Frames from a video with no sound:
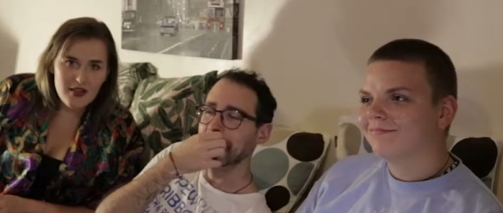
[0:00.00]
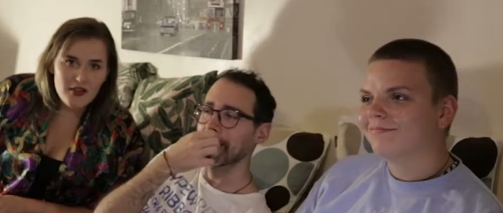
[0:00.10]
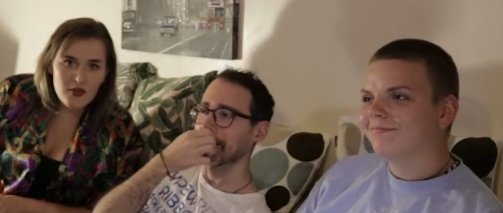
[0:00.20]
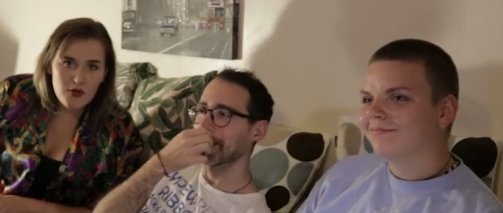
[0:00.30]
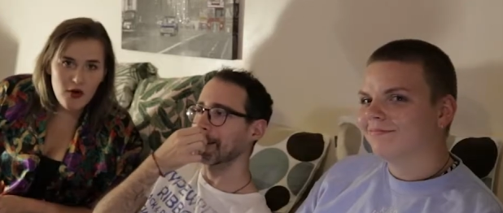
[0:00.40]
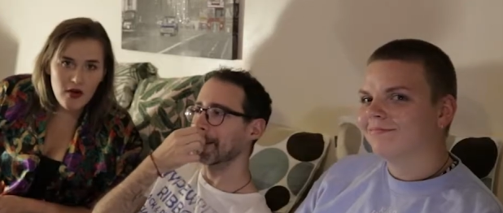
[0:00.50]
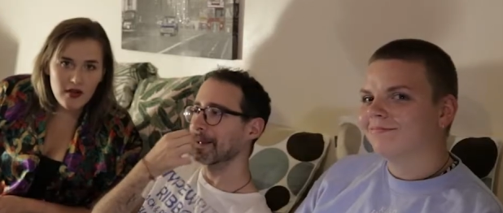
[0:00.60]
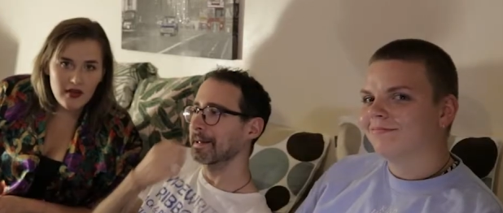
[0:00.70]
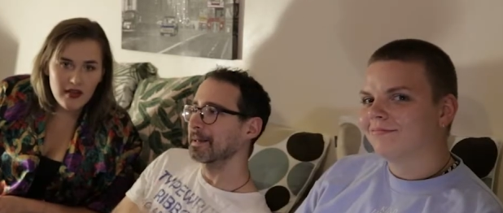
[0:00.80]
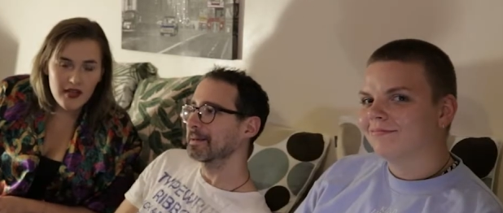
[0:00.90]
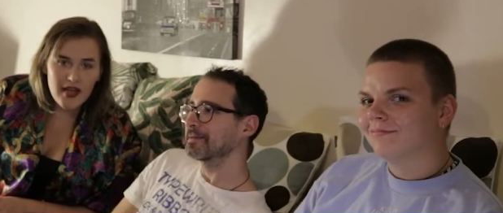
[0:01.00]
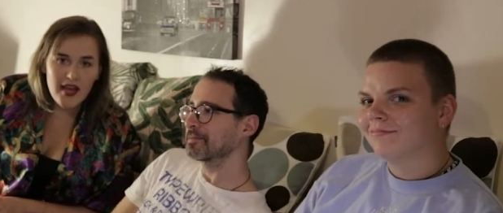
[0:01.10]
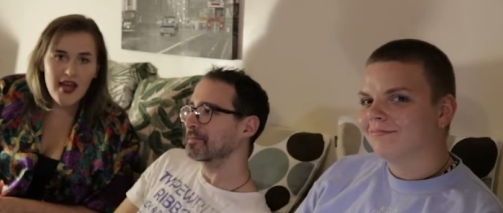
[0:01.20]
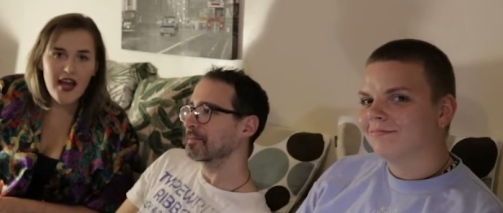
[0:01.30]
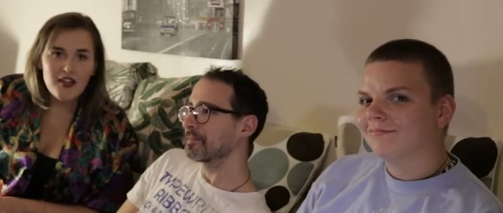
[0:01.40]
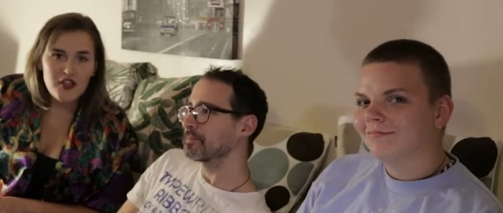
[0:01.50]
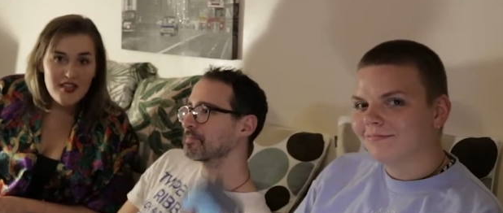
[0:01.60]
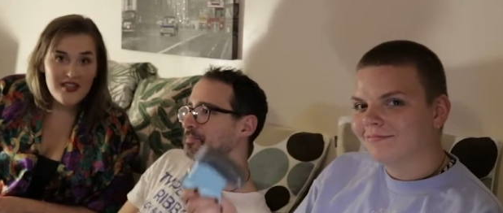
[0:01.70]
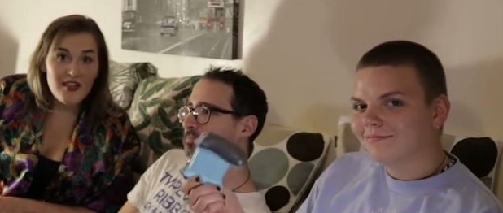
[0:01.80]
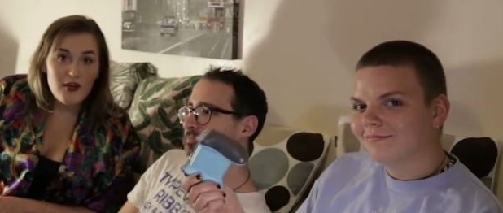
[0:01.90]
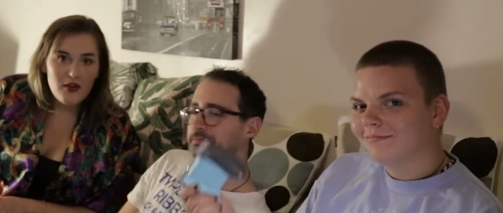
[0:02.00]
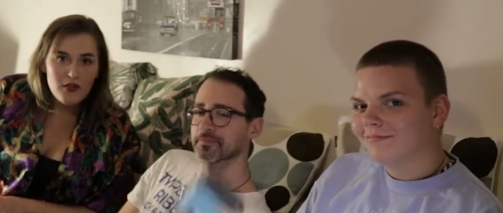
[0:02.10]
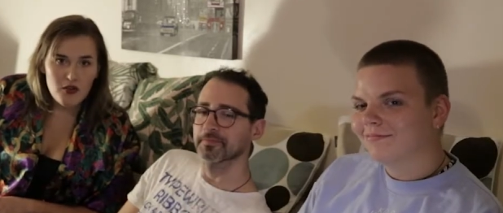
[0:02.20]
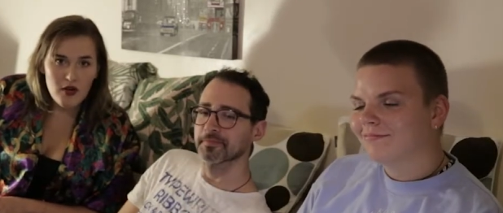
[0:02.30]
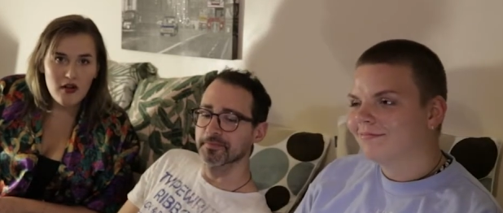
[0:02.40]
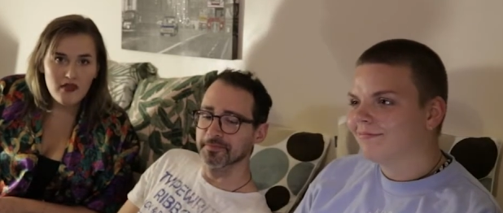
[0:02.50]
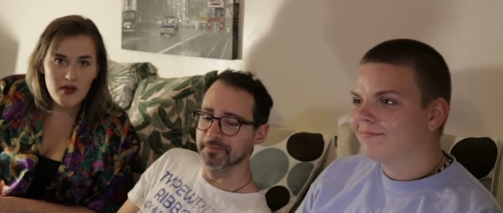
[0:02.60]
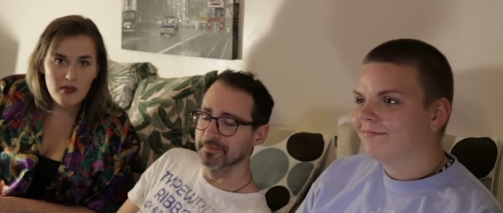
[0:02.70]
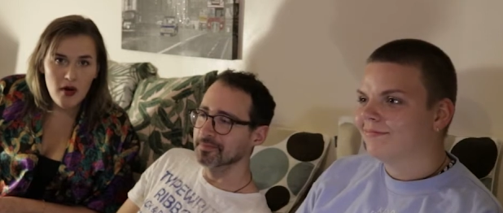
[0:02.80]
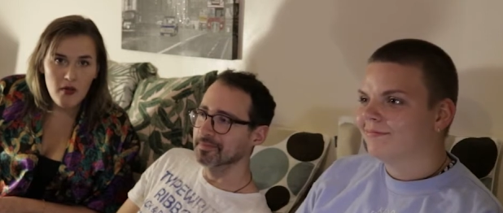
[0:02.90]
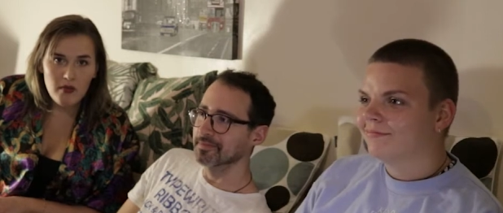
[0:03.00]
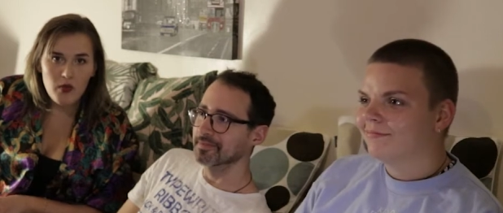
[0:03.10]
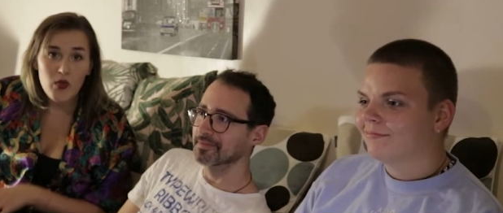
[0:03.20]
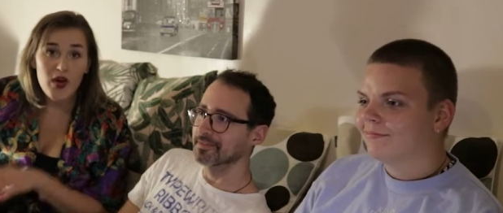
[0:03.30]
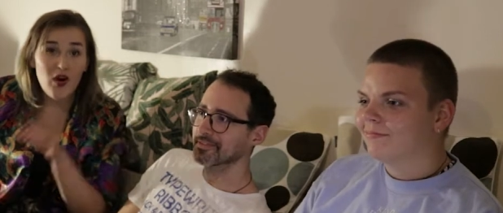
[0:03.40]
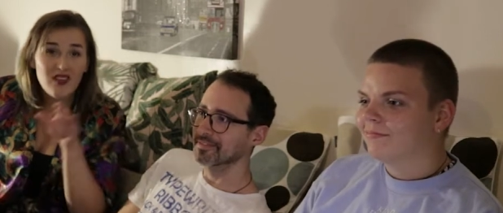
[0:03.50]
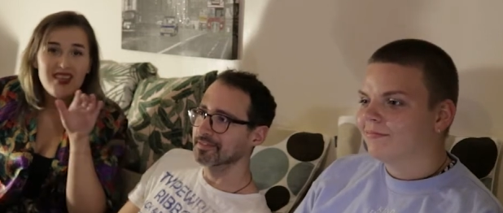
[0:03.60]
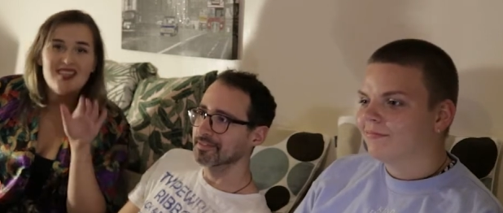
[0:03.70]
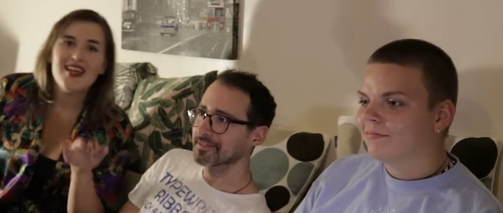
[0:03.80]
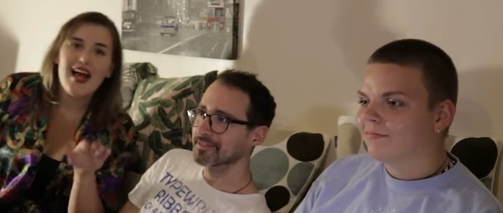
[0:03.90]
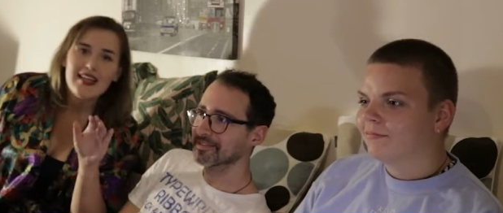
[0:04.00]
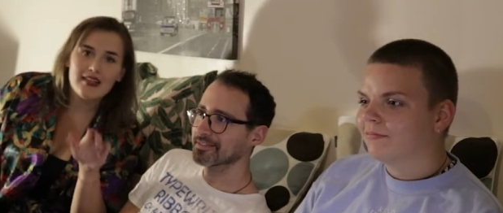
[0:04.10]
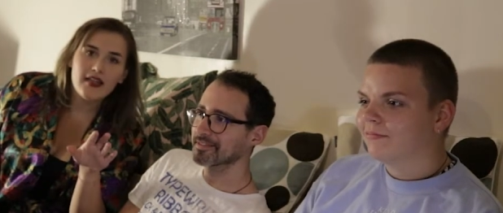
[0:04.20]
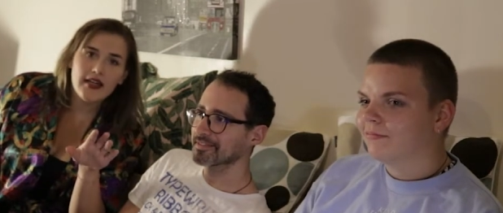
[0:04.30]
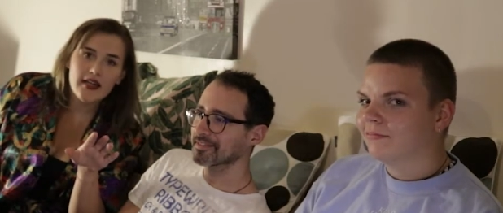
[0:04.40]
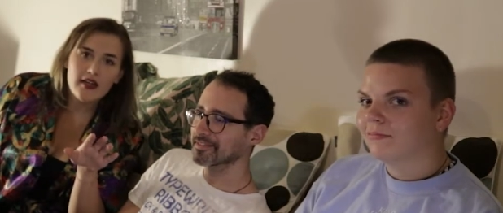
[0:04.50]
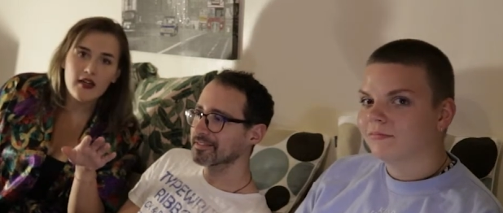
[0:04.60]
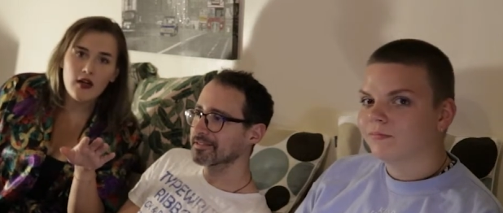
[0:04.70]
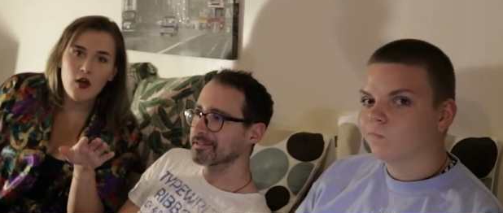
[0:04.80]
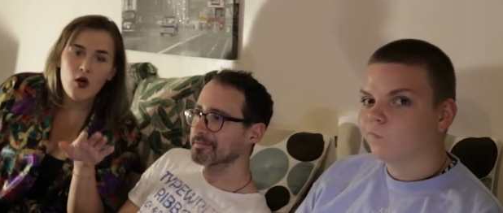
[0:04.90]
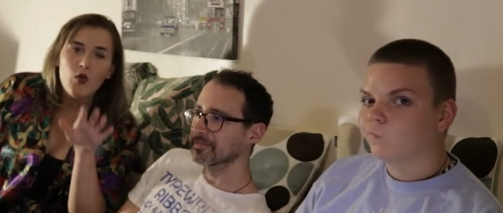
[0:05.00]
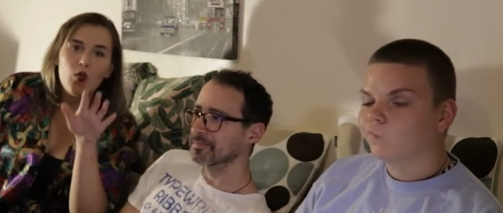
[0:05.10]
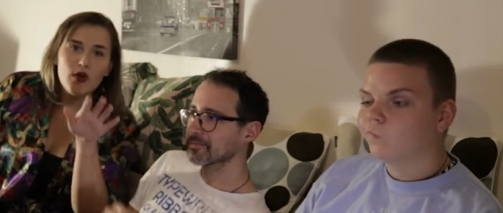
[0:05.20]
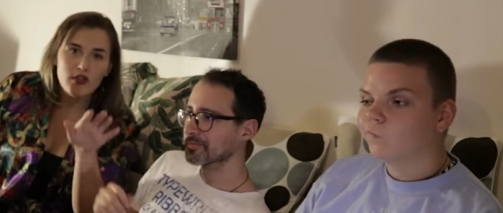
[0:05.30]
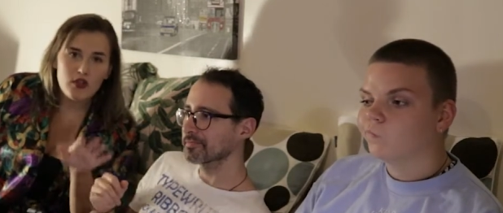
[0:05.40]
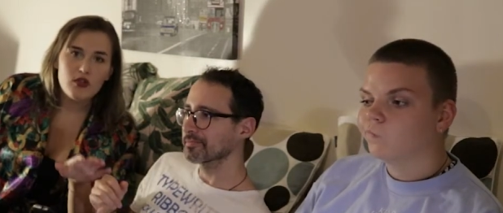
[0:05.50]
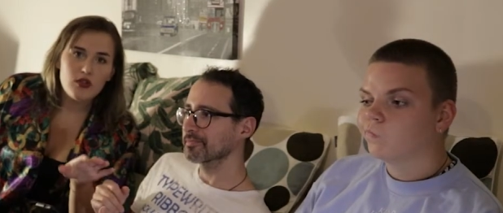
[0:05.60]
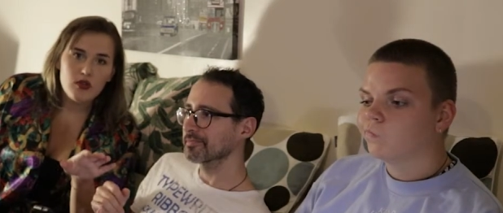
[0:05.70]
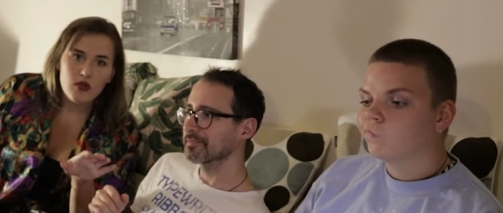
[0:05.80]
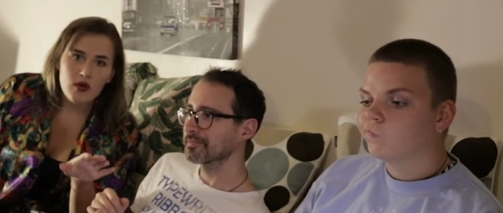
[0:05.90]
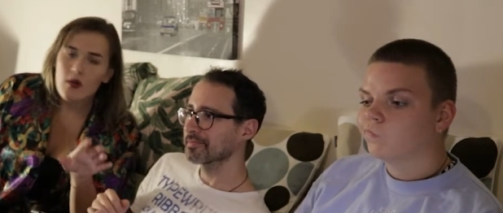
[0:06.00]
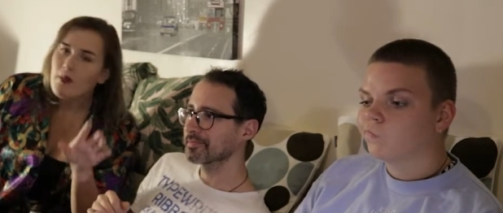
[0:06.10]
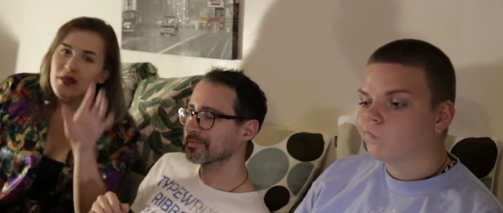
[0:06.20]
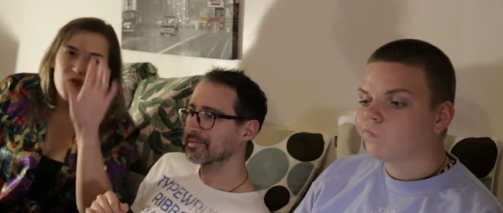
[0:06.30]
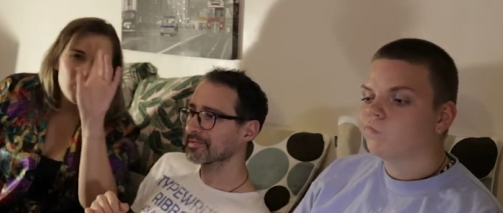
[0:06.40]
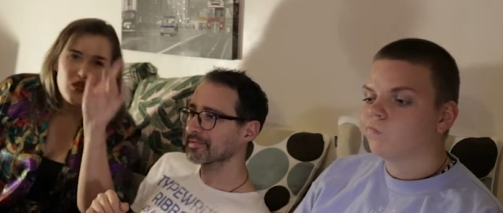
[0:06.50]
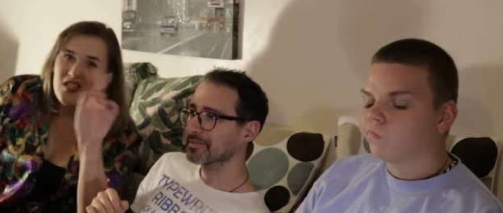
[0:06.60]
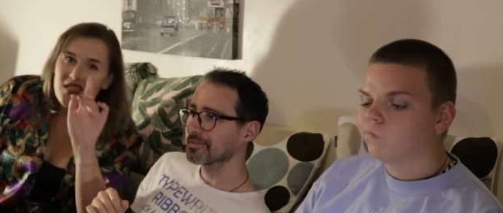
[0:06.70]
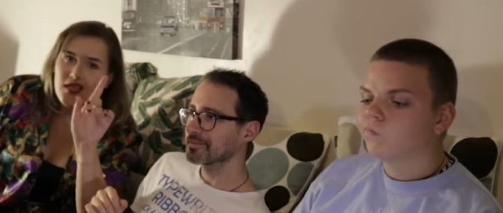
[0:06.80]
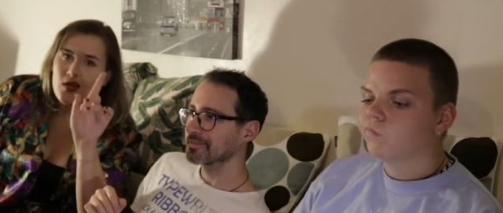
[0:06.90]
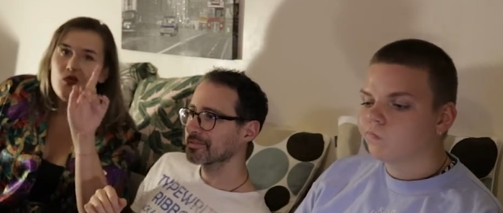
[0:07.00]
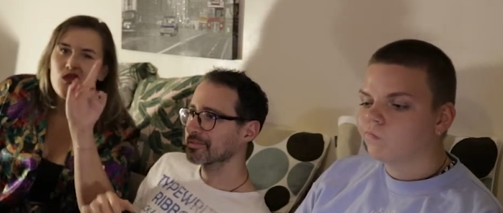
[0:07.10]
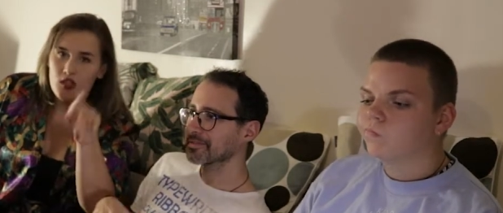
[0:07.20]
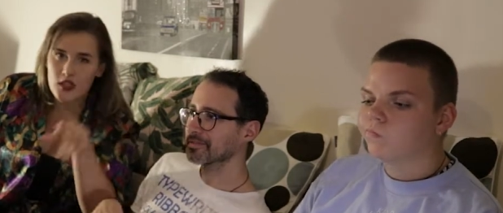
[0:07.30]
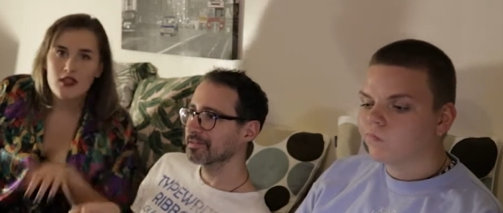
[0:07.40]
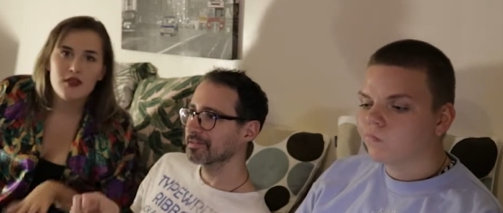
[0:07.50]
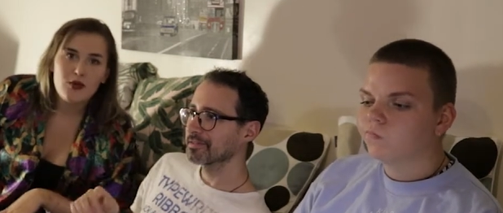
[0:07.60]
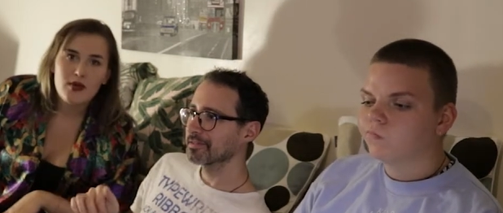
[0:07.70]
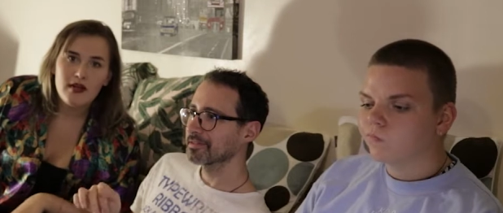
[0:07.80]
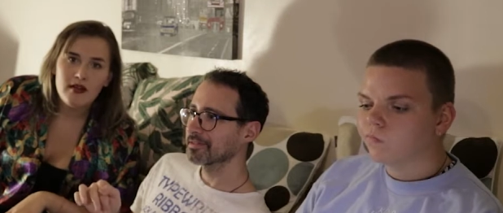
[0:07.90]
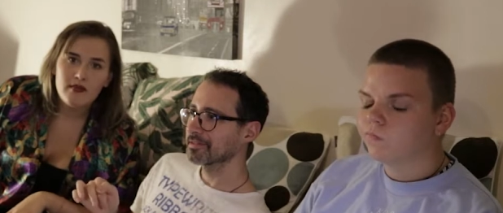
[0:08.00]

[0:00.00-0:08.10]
Speaker 1: control and she's in control of the bomb. We're only telling her what to do, but we don't see what she's doing.